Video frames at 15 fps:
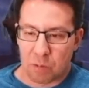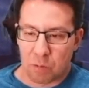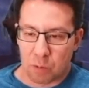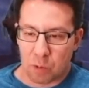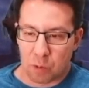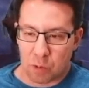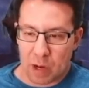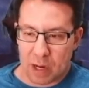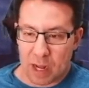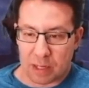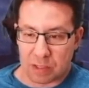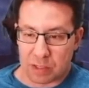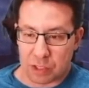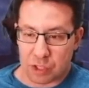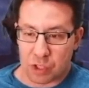who quite
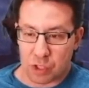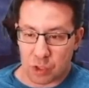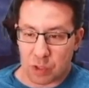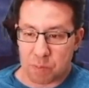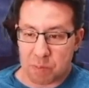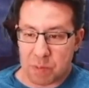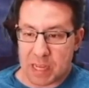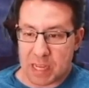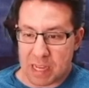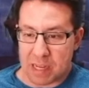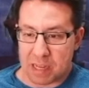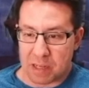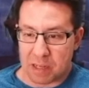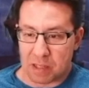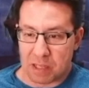honestly should be
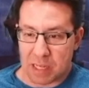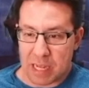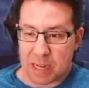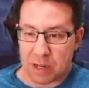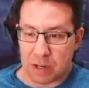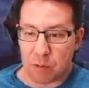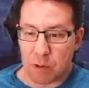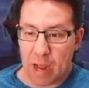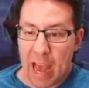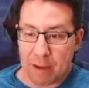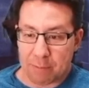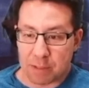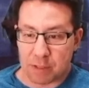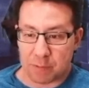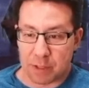in and have
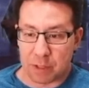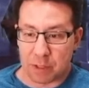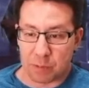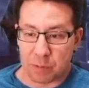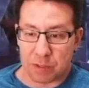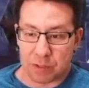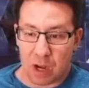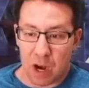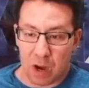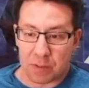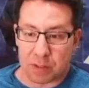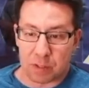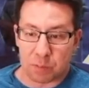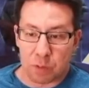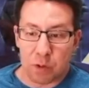his fingerprints on
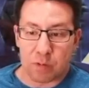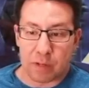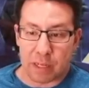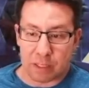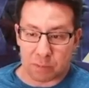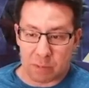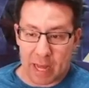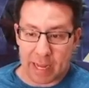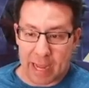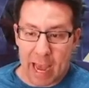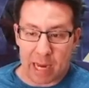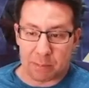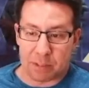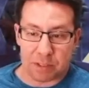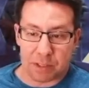this movie as Black
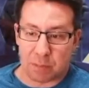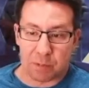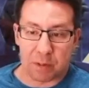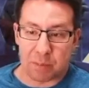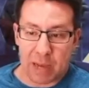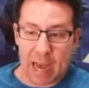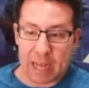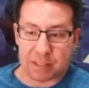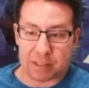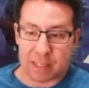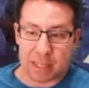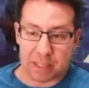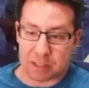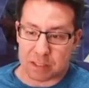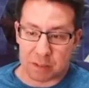Adam in some capacity,
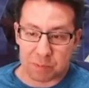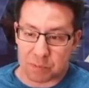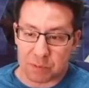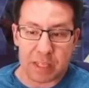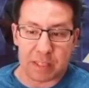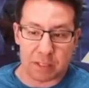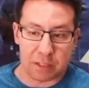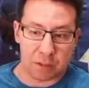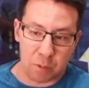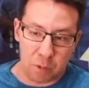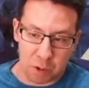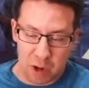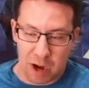and is completely sworn